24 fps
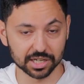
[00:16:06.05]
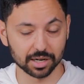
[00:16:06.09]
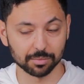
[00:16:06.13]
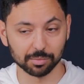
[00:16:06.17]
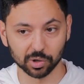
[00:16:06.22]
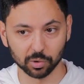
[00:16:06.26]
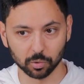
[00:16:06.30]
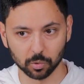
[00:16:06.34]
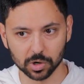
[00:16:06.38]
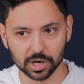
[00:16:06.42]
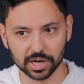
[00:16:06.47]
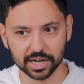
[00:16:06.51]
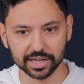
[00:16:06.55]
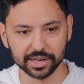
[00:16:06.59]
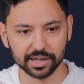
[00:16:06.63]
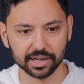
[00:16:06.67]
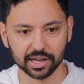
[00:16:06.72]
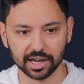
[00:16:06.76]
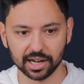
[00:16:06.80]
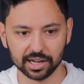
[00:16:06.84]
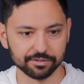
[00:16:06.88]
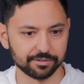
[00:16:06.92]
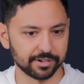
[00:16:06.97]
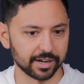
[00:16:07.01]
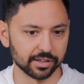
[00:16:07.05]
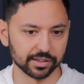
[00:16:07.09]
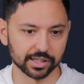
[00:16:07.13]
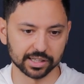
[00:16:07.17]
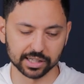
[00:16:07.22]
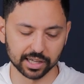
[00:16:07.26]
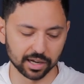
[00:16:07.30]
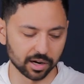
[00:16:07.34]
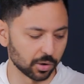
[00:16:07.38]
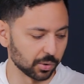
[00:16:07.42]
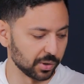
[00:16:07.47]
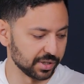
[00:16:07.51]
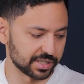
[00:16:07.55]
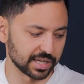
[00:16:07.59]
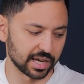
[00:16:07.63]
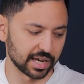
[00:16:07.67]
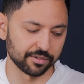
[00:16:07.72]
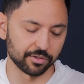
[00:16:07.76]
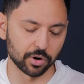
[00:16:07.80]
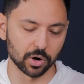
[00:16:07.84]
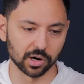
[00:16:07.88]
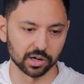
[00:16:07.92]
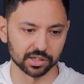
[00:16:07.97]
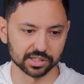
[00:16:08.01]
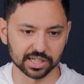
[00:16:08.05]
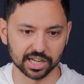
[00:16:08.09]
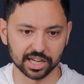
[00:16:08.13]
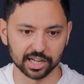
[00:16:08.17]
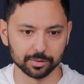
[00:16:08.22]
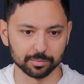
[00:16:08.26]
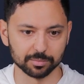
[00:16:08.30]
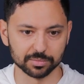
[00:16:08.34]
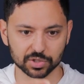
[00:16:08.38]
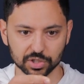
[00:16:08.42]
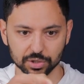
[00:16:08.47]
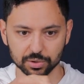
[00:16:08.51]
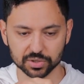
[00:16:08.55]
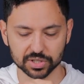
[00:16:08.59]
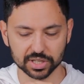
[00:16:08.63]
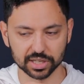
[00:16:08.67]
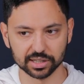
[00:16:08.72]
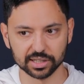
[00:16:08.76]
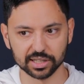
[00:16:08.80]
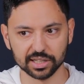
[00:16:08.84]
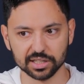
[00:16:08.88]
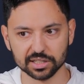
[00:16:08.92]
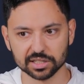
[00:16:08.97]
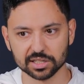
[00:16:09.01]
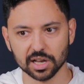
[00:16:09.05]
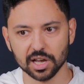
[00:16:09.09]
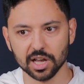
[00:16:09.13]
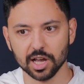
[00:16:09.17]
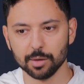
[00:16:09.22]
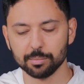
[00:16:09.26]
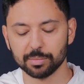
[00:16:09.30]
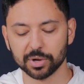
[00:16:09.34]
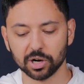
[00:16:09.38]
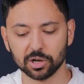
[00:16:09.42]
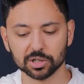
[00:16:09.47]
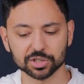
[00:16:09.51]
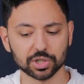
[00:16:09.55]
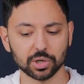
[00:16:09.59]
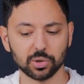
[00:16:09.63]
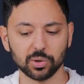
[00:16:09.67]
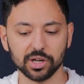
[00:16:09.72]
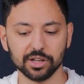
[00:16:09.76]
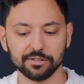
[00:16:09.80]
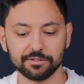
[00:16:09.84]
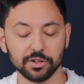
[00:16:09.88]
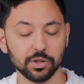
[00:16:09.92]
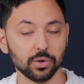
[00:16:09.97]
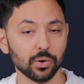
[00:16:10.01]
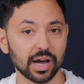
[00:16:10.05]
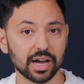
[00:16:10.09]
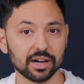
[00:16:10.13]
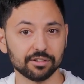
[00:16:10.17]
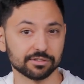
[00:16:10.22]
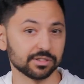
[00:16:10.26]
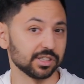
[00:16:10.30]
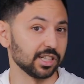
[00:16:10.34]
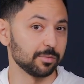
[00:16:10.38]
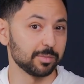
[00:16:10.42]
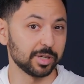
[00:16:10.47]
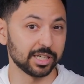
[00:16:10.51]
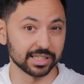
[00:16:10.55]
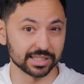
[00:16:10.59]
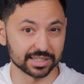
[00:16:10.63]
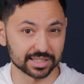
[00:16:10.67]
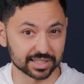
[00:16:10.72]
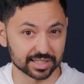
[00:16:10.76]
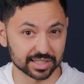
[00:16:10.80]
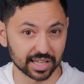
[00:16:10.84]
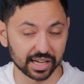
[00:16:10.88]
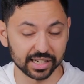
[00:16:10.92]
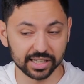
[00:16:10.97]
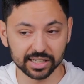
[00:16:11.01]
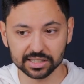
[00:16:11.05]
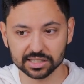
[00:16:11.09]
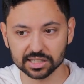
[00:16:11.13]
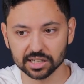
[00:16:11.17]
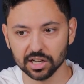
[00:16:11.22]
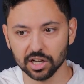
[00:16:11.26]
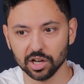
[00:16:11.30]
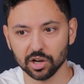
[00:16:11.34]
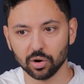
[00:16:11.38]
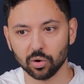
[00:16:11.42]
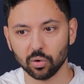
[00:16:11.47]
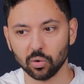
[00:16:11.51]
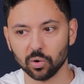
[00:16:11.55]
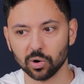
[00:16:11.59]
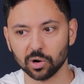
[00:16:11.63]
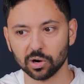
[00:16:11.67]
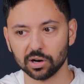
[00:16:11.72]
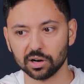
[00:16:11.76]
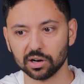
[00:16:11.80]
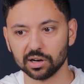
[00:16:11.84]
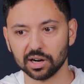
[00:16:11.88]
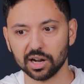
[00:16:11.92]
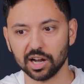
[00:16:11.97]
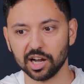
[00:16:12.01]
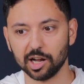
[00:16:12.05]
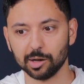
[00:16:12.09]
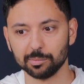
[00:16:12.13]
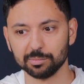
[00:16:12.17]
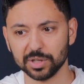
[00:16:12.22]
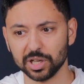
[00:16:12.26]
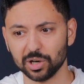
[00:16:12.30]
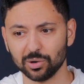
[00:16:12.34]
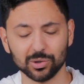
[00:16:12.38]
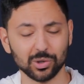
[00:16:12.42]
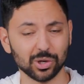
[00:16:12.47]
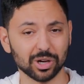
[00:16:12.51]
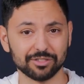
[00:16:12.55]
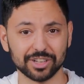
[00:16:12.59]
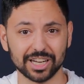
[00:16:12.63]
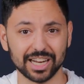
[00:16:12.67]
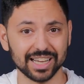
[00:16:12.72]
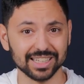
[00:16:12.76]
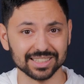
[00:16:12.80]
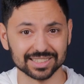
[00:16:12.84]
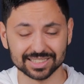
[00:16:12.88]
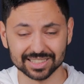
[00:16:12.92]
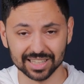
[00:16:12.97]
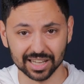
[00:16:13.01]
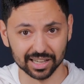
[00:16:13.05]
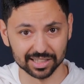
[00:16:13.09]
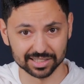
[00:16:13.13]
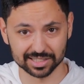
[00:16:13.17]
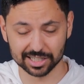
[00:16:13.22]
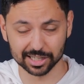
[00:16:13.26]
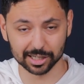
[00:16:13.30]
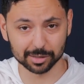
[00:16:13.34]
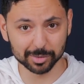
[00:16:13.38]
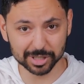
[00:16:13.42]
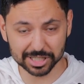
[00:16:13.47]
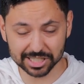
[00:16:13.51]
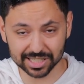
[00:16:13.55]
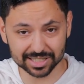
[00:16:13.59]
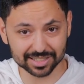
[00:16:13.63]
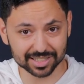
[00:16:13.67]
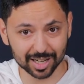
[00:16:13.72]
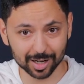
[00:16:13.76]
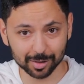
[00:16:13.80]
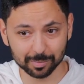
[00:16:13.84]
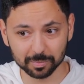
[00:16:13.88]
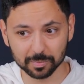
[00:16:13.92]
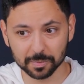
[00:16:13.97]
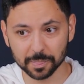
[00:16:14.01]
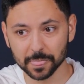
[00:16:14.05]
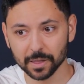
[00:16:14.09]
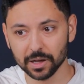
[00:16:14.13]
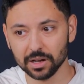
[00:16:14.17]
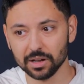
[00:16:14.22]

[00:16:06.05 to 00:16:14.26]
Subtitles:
Number one, I found that they always have hard times using these, but also if you have limited sight or you have an astigmatism,